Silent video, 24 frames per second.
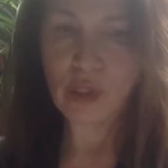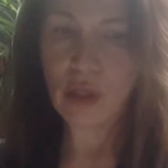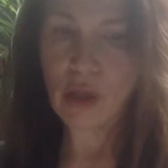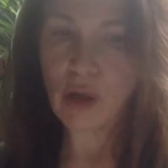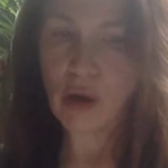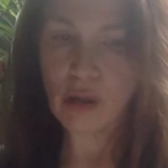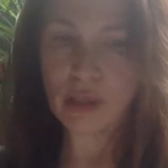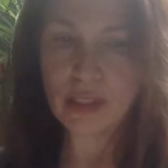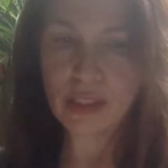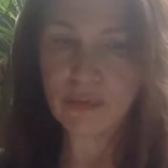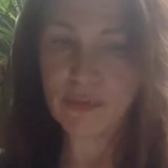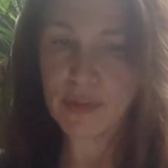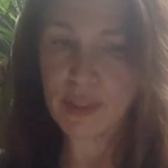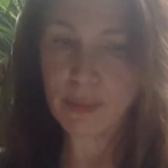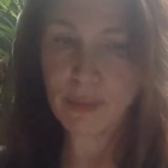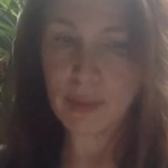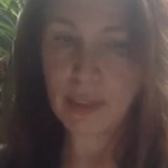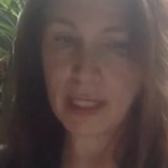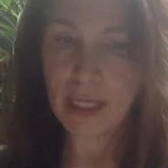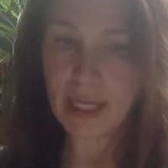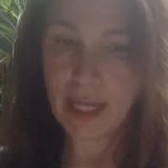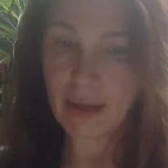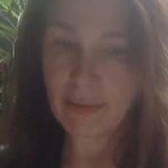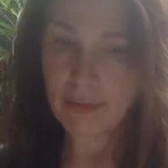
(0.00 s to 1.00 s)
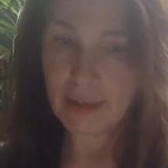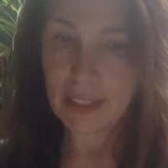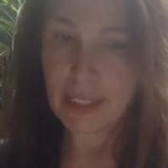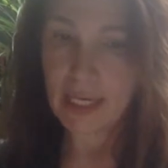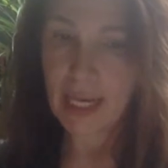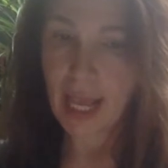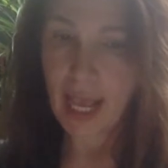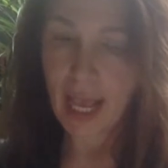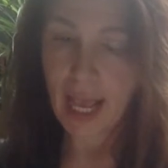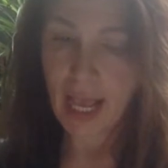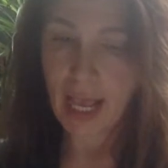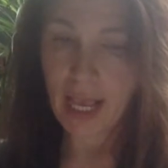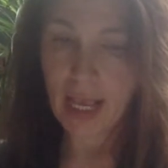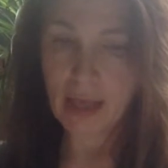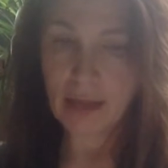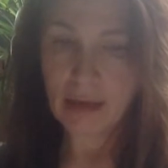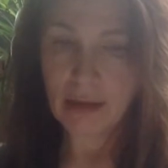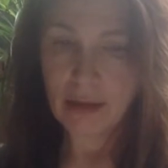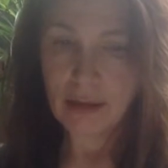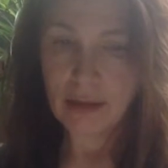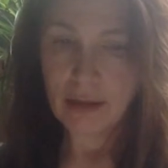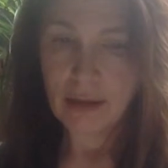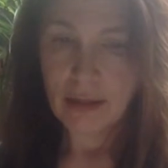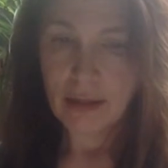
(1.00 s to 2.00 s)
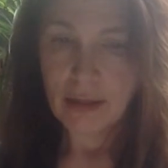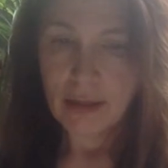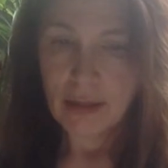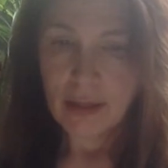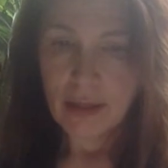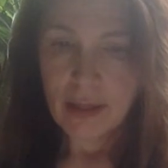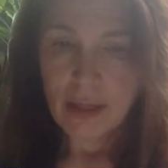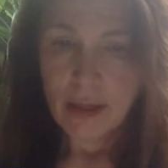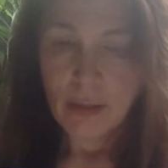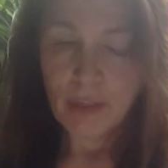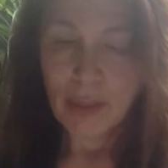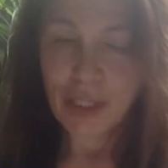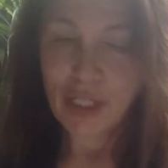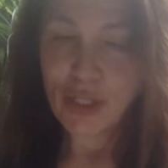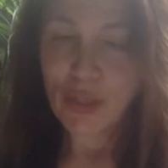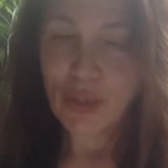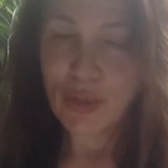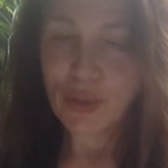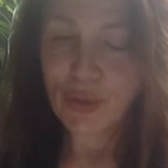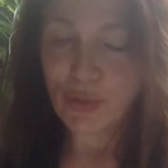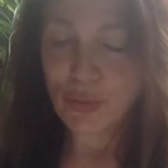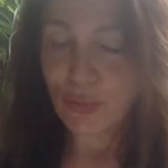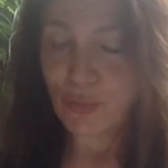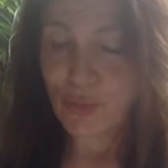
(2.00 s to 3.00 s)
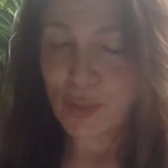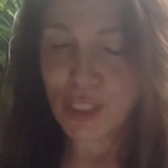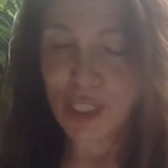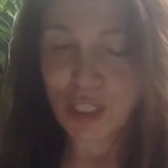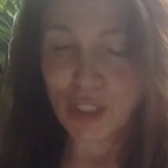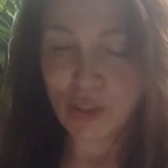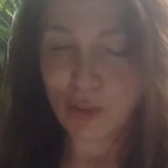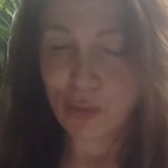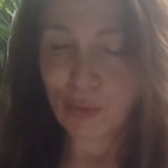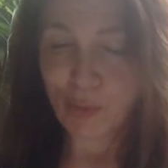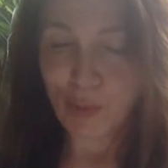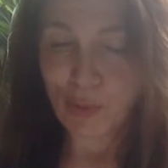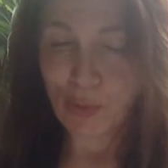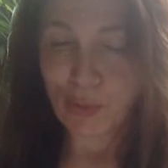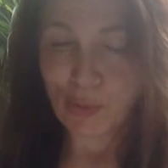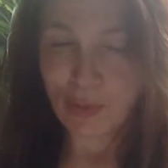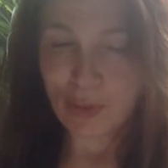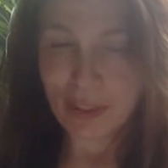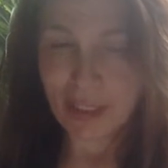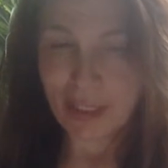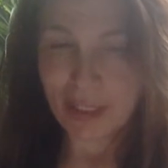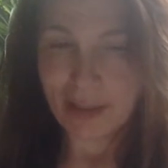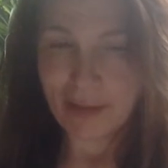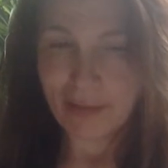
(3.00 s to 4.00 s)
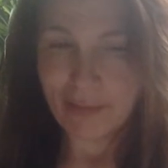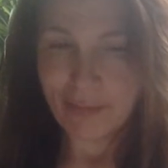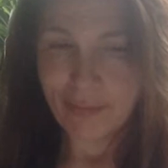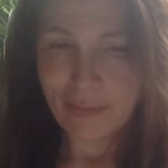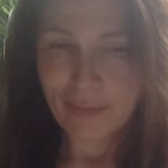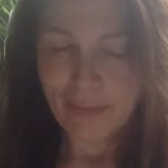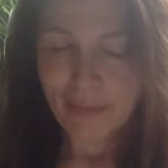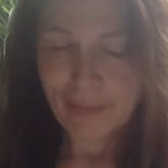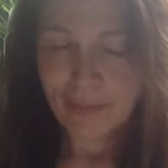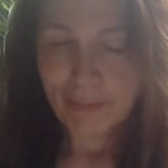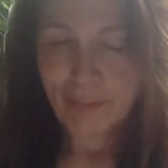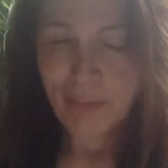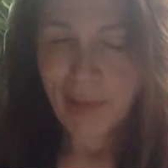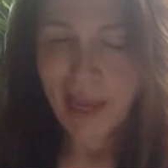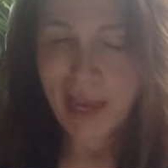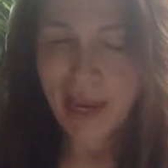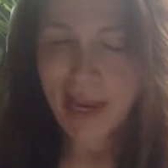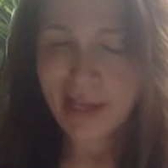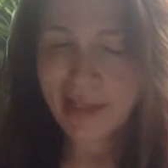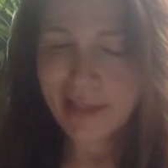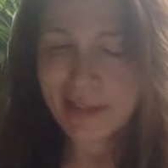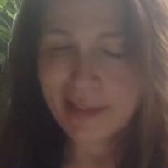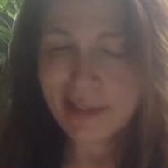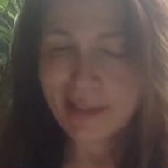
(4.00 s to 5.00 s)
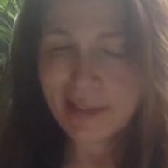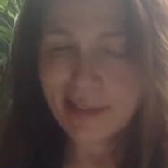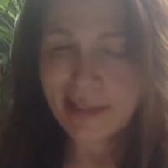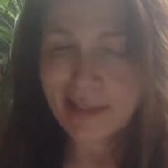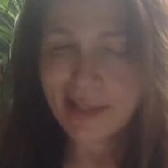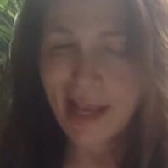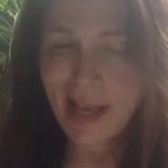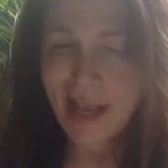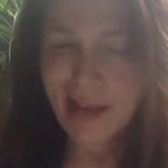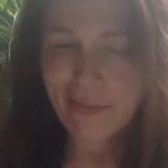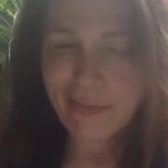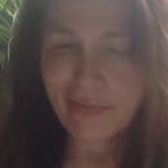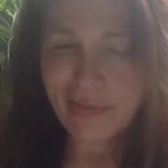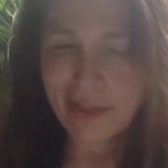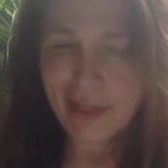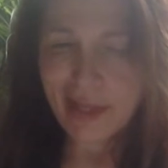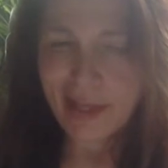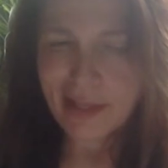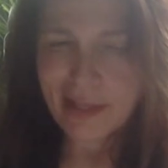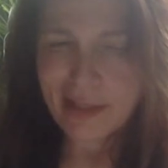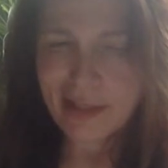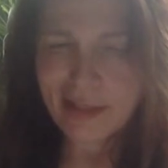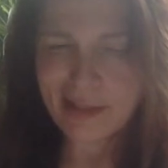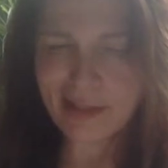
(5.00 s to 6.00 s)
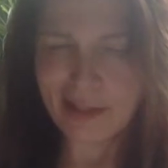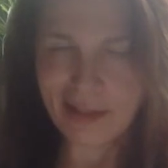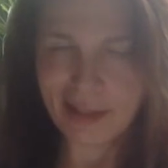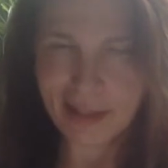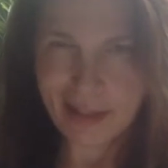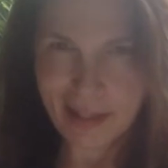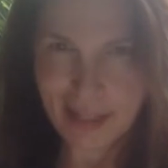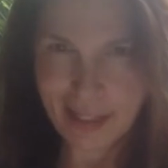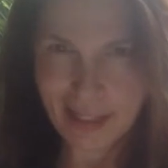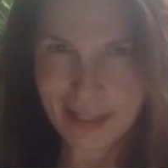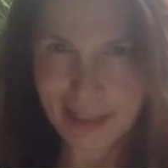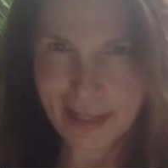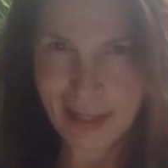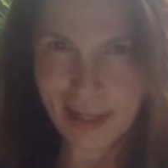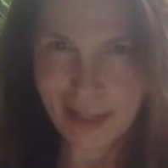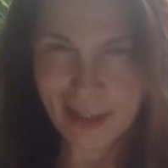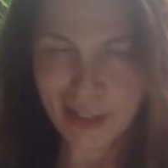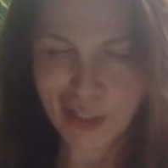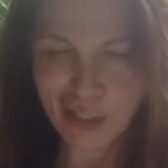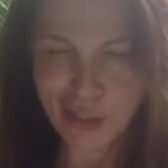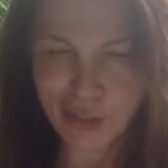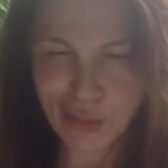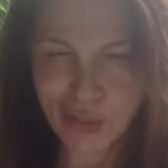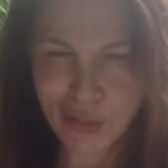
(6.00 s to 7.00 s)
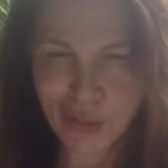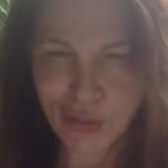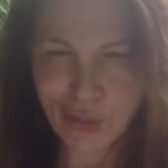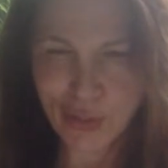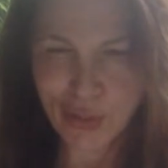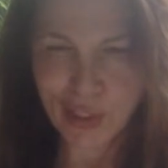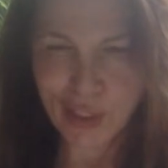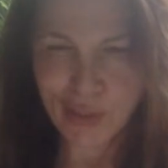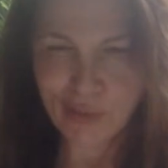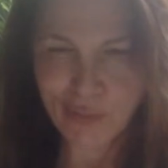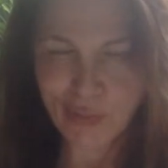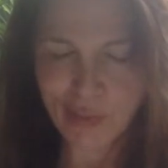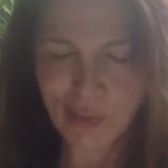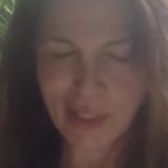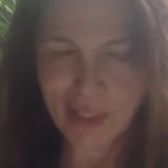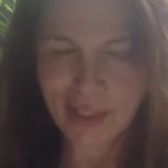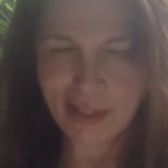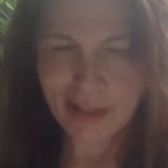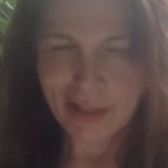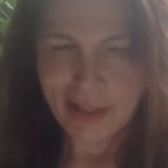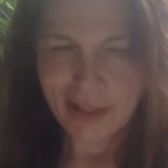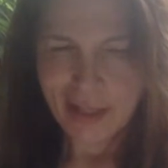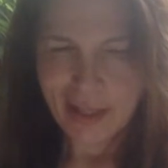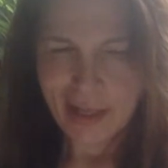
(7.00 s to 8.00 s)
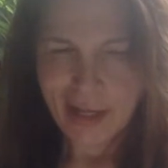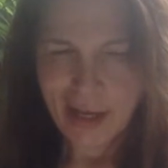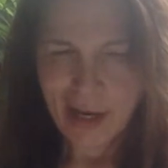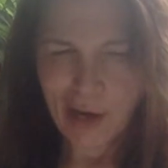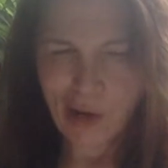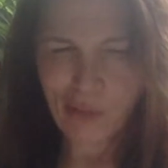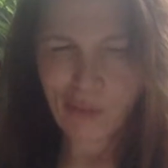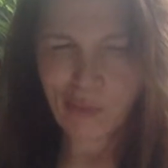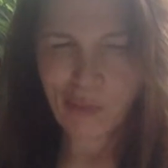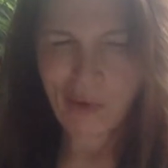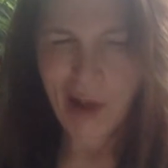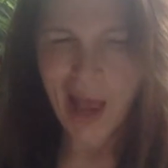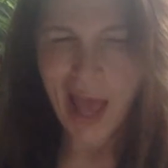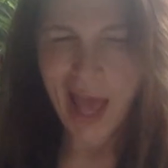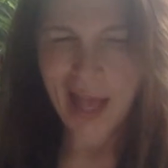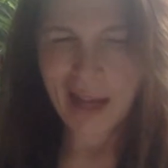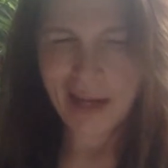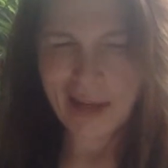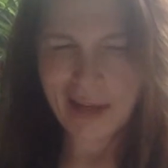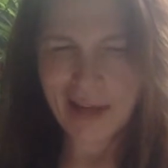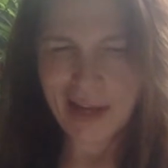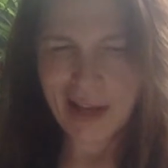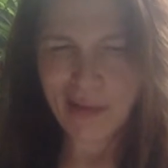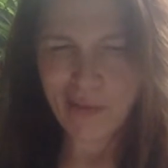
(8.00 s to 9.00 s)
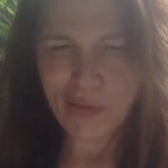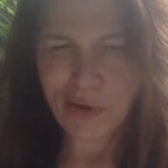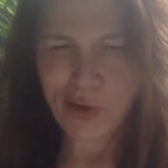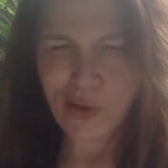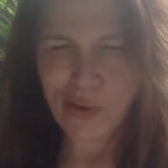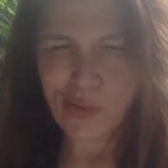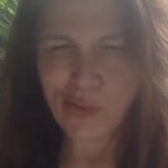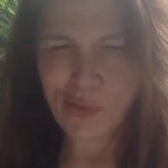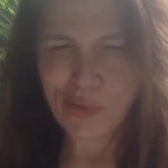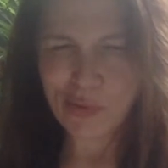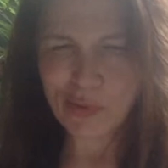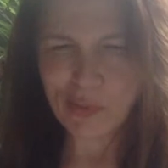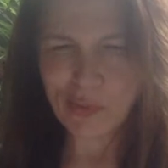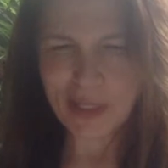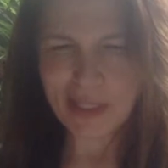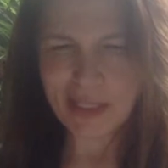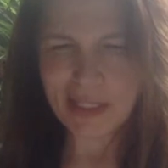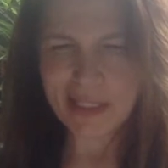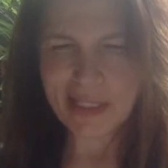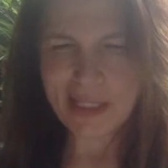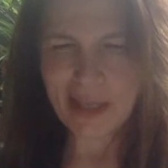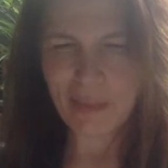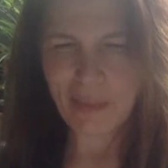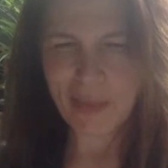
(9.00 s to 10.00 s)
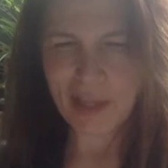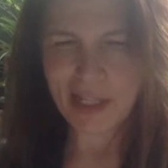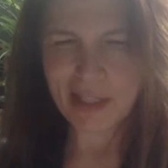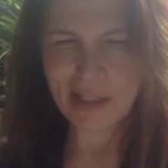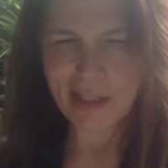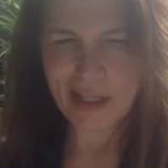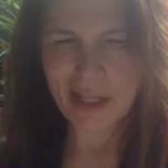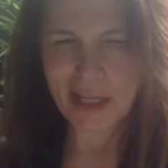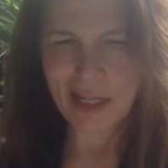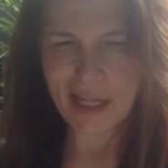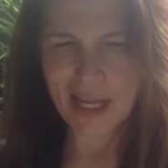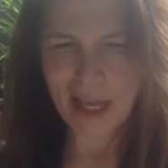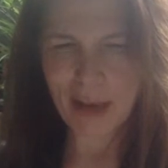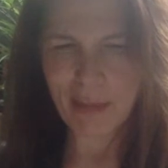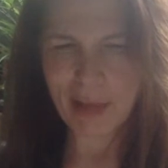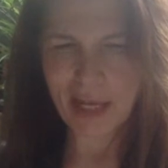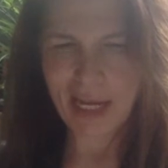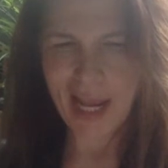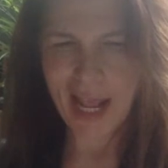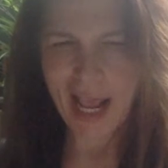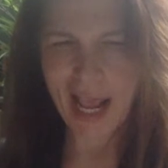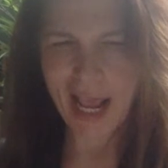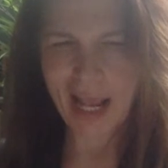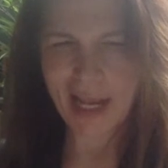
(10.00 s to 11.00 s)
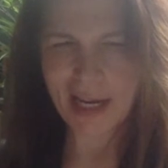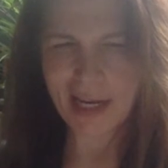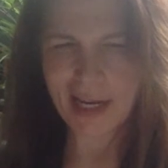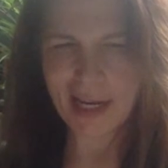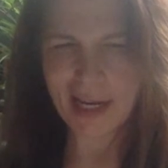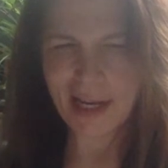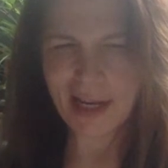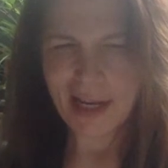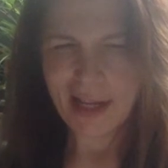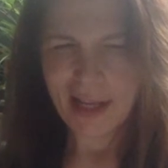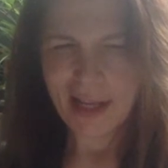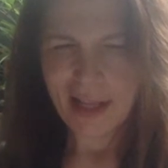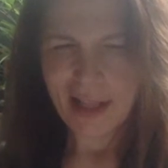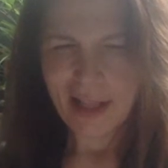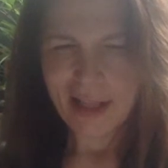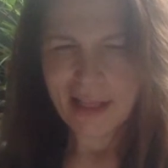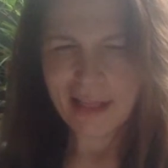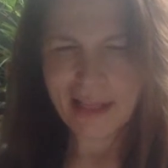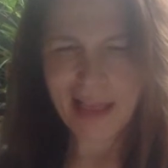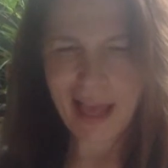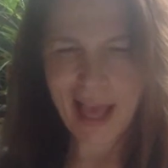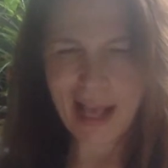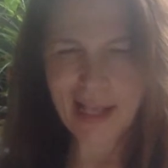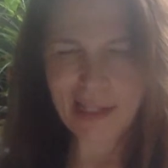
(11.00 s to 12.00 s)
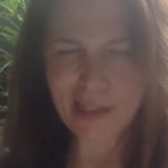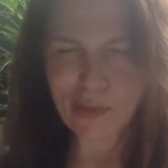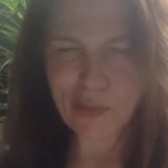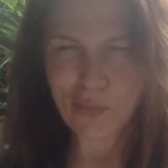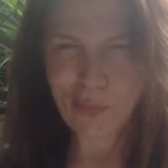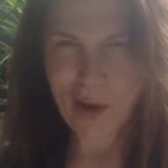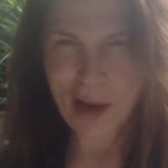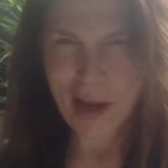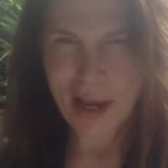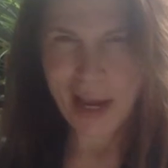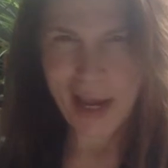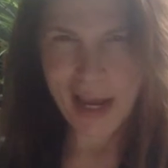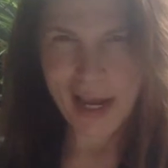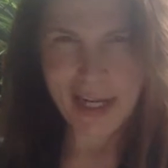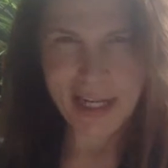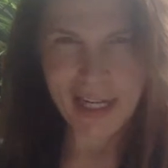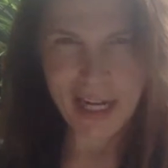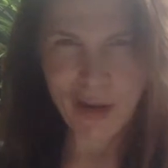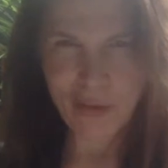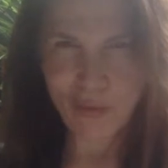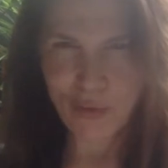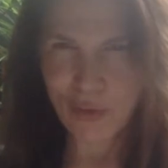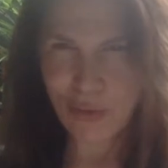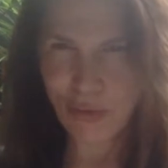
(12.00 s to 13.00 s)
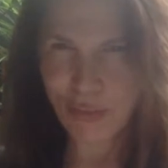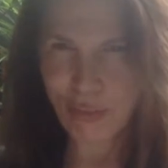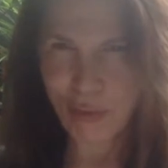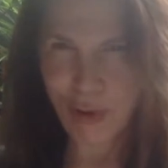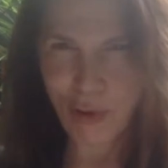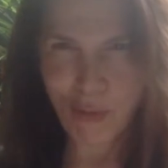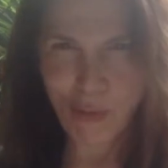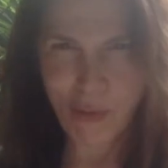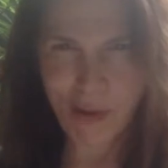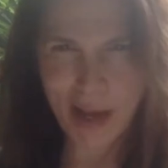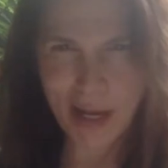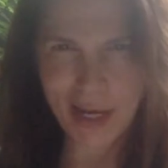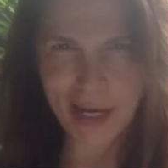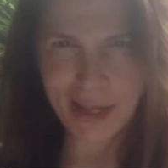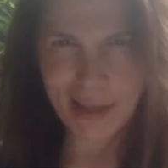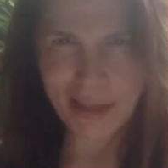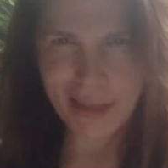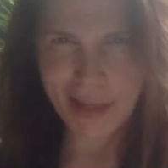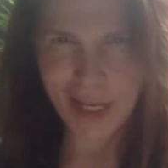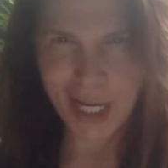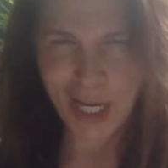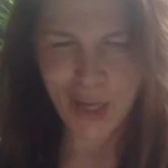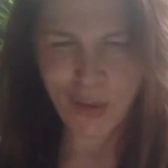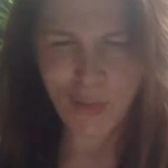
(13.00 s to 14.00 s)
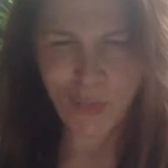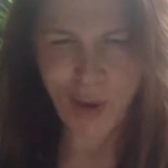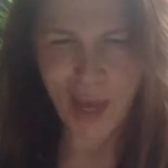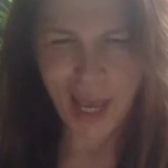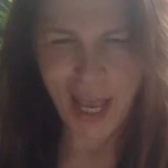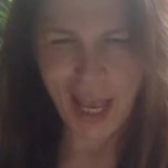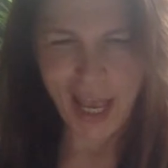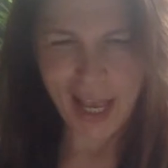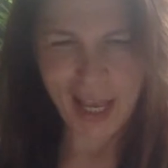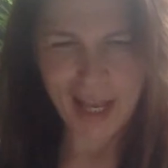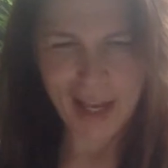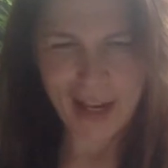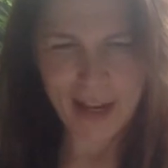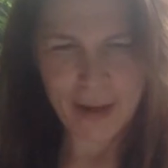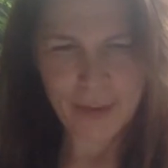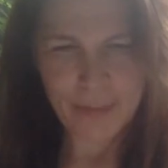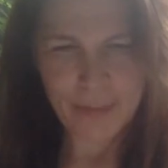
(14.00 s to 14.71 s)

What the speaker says: loss of his beloved egg. But he couldn't resist boasting. "Pays to save things," he said in his surly voice. "A rat never knows when something's going to come in handy. That's why I never throw anything away."